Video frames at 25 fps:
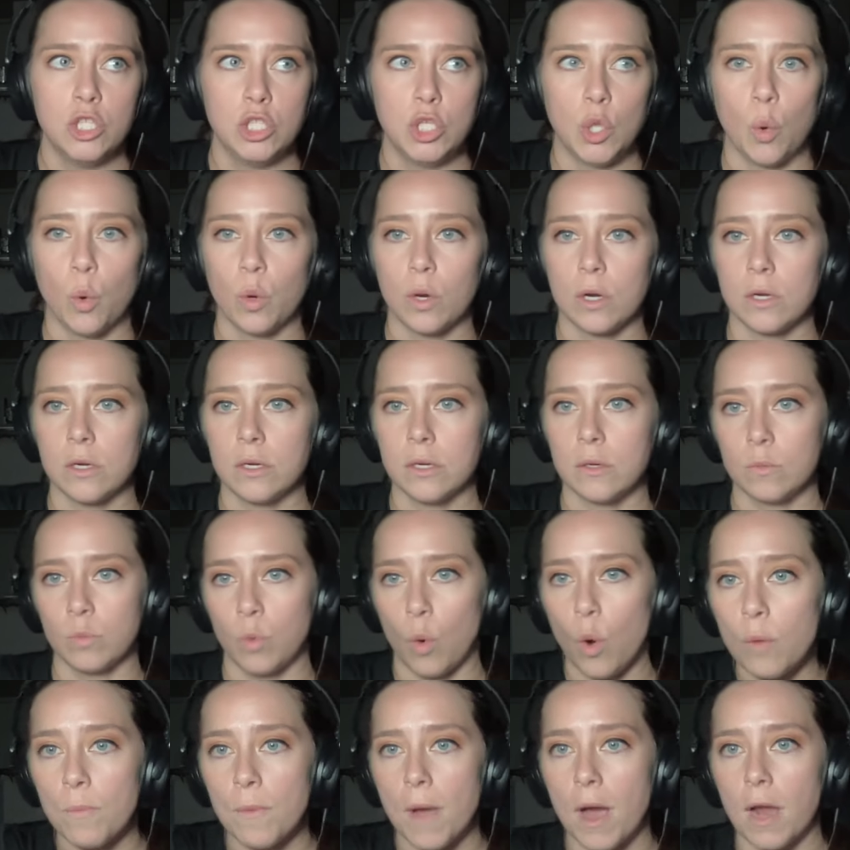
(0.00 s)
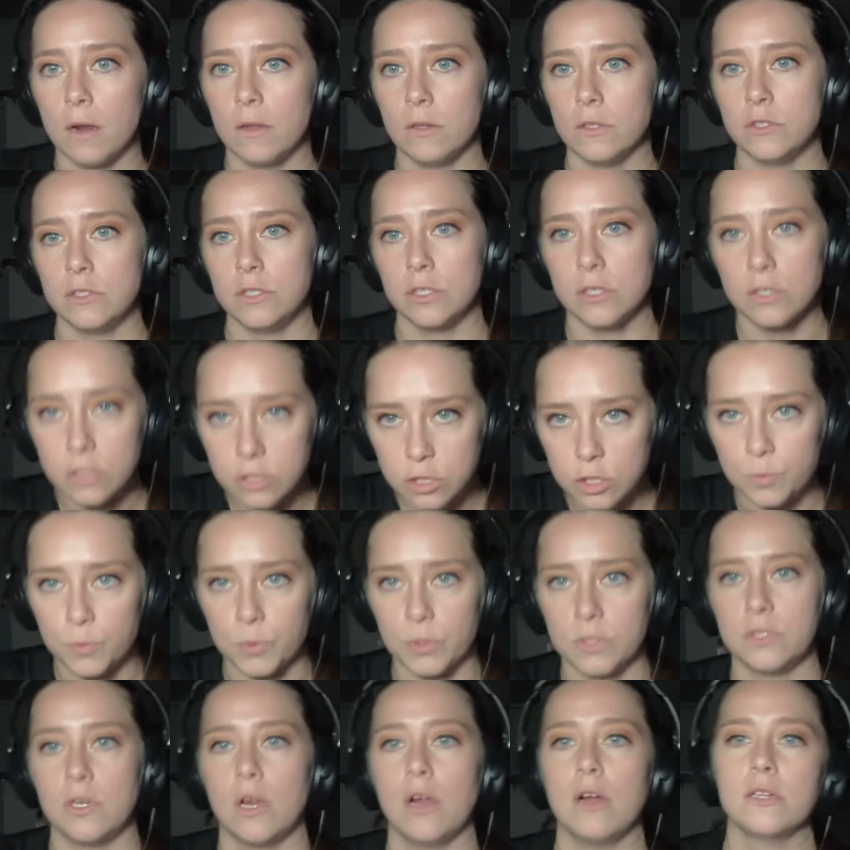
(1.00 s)
your role models, your
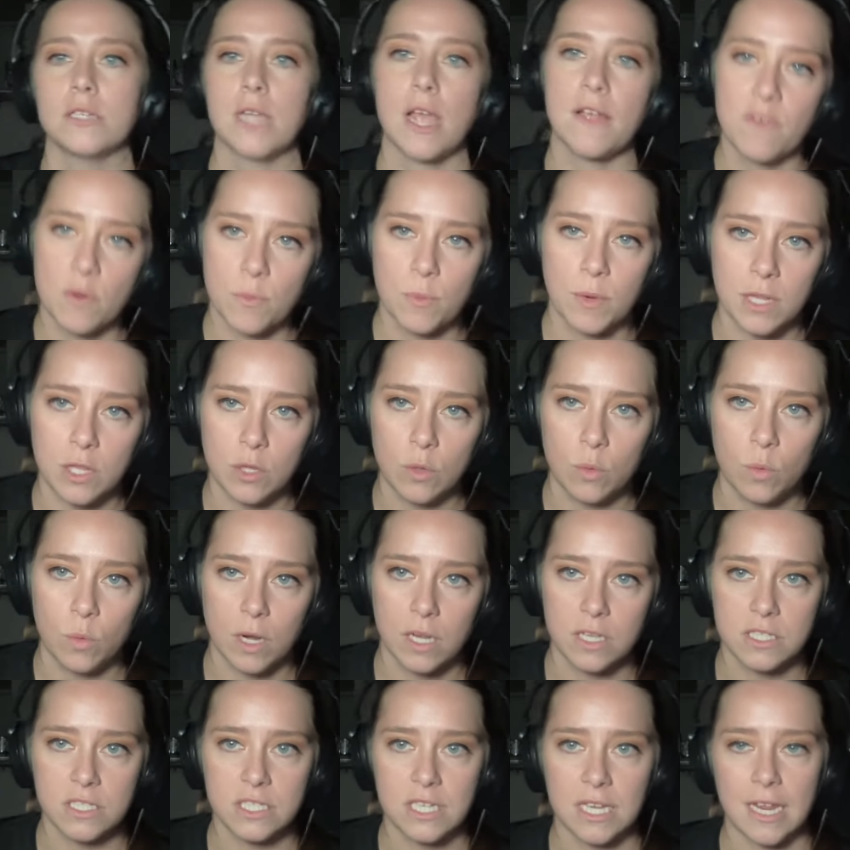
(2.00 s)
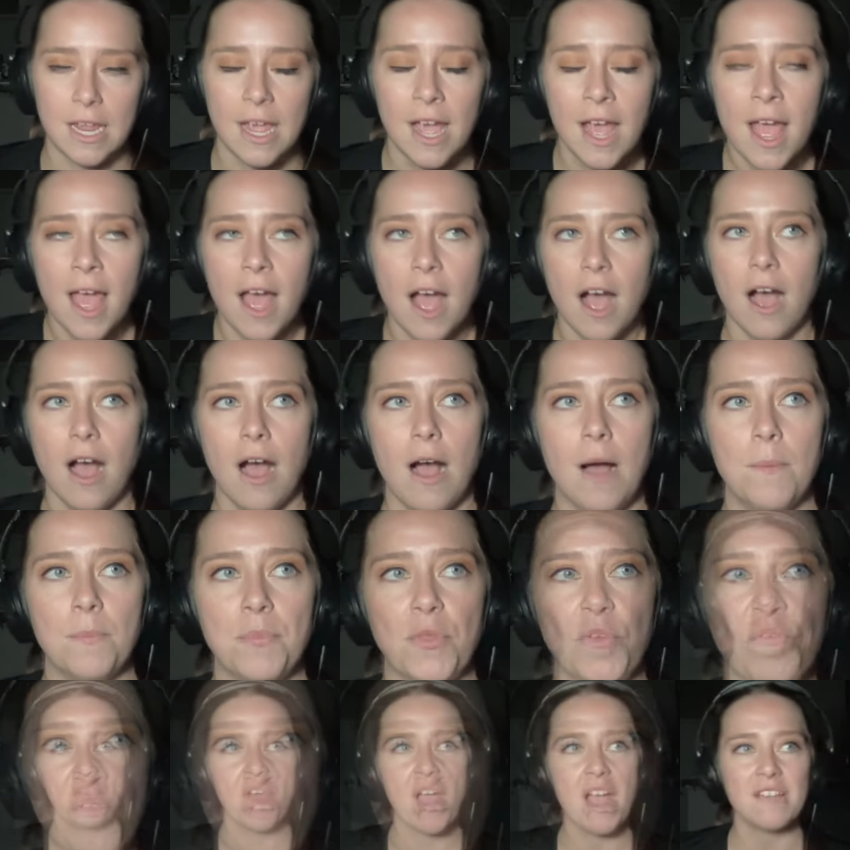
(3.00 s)
superstars, everybody you want to see.
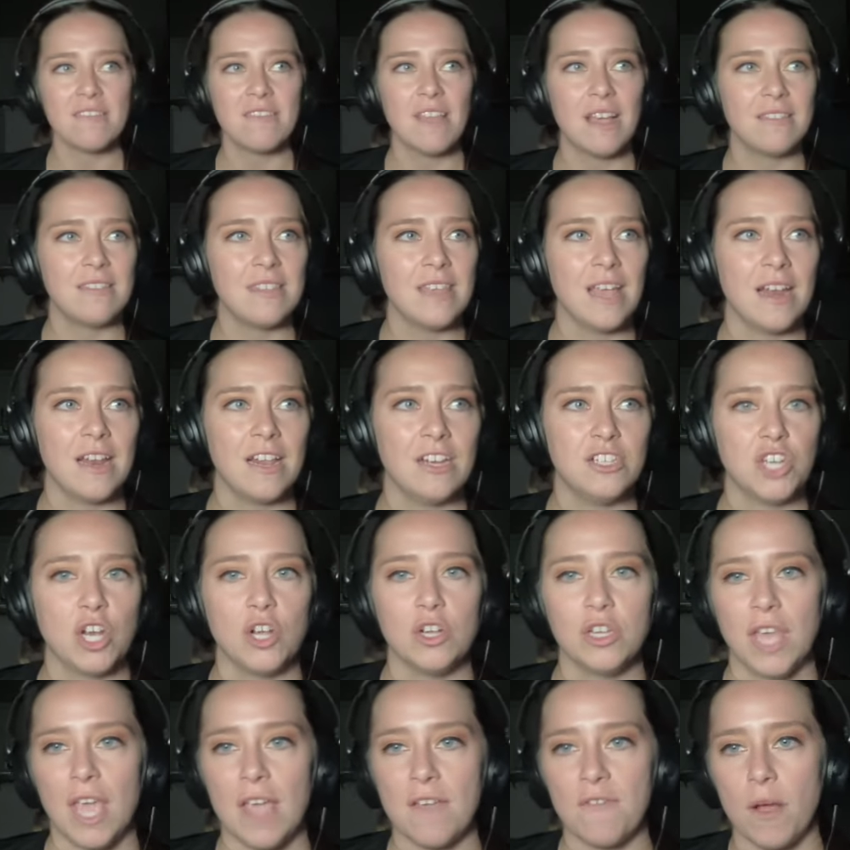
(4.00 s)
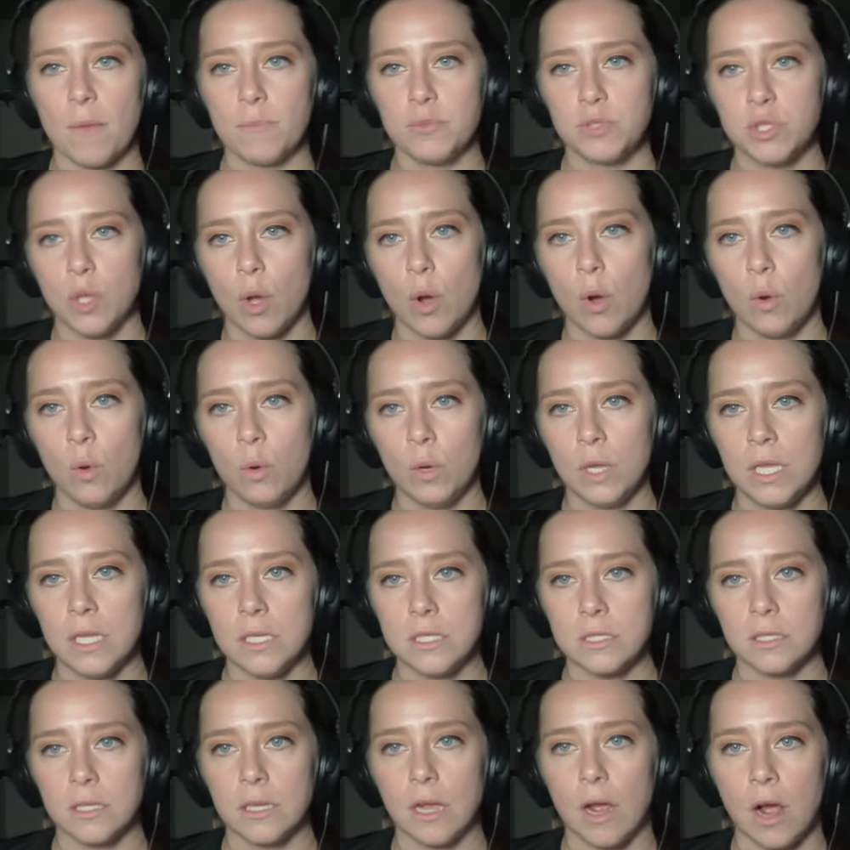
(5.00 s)
The fact that the NHL gave up so
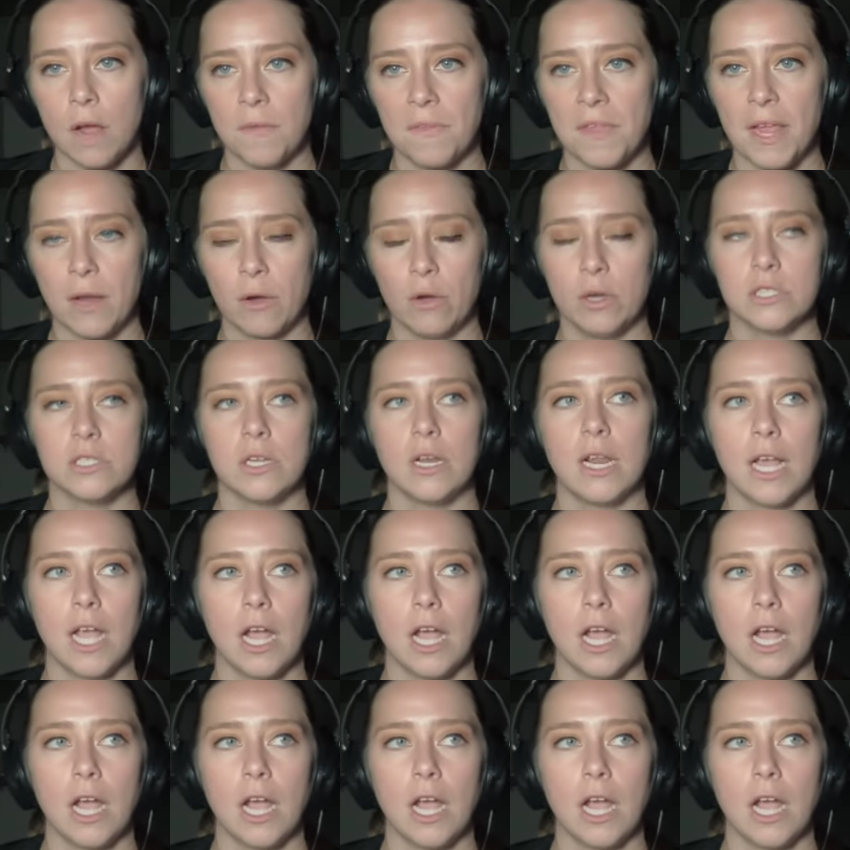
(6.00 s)
easily on the Arizona